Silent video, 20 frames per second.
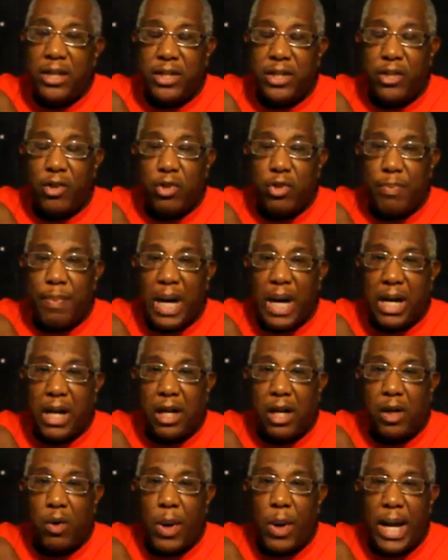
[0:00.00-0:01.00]
Shirts by
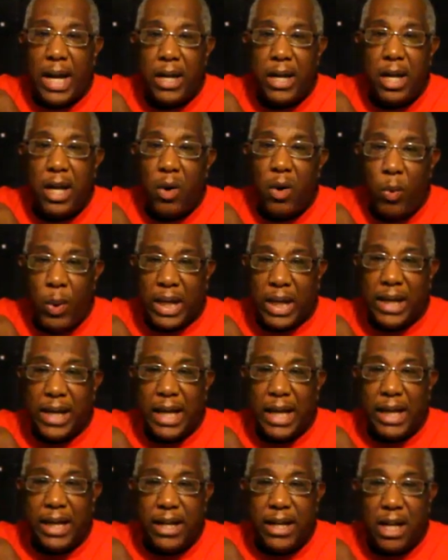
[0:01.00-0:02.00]
Conoway, we
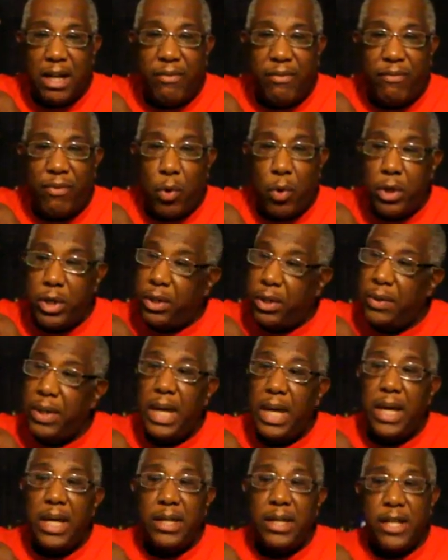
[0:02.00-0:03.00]
can get it done for
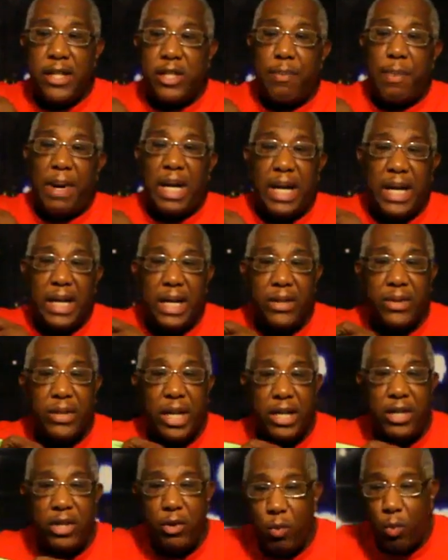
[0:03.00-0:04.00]
you. Just about
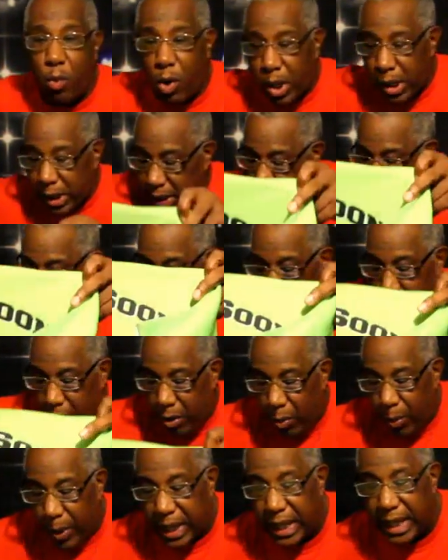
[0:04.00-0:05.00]
anything you want
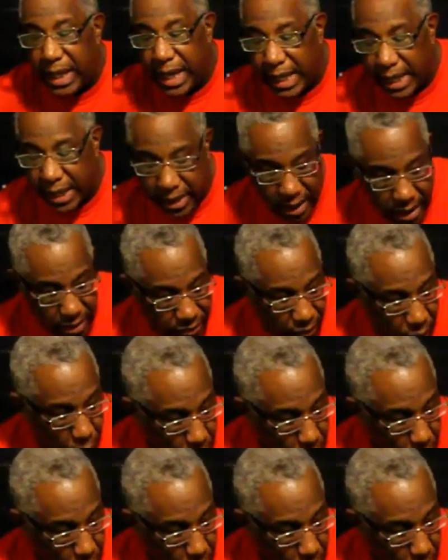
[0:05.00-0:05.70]
we can get it done